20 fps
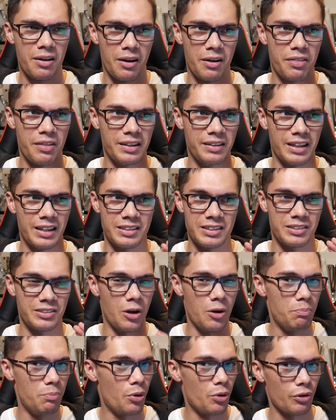think they just
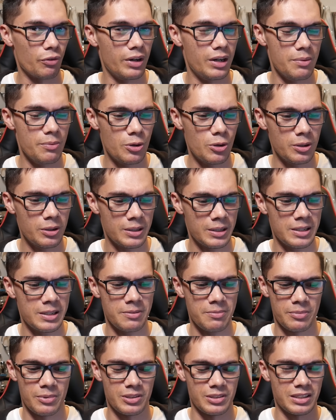don't bother anymore
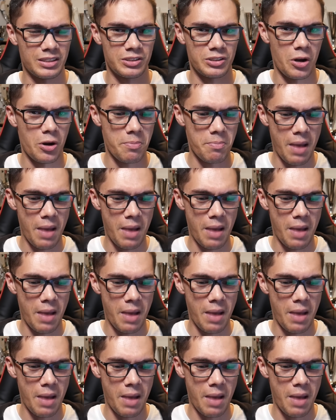because there's so